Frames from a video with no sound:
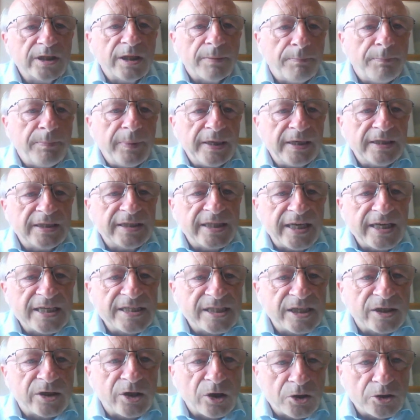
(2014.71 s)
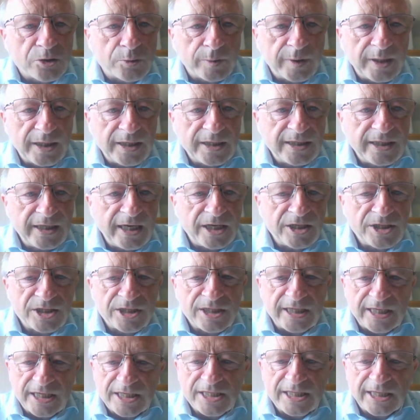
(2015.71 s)
of the big things that goes with
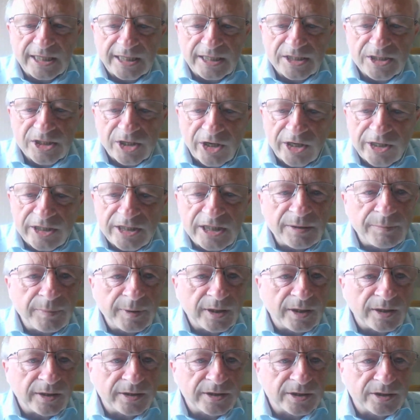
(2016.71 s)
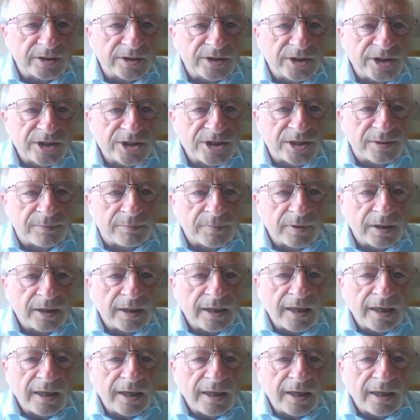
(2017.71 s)
ADHD is the anxiety behind the condition.